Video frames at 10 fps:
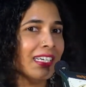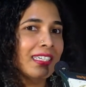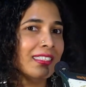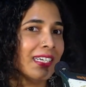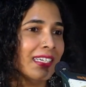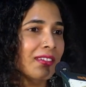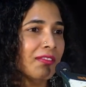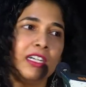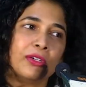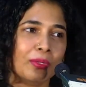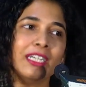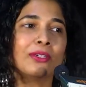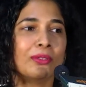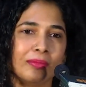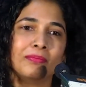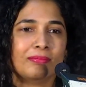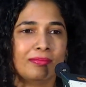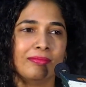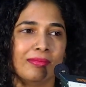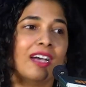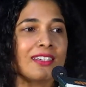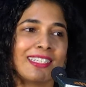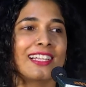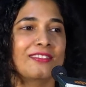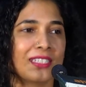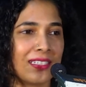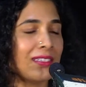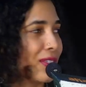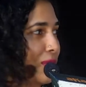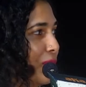I decided we'll do it ourselves, you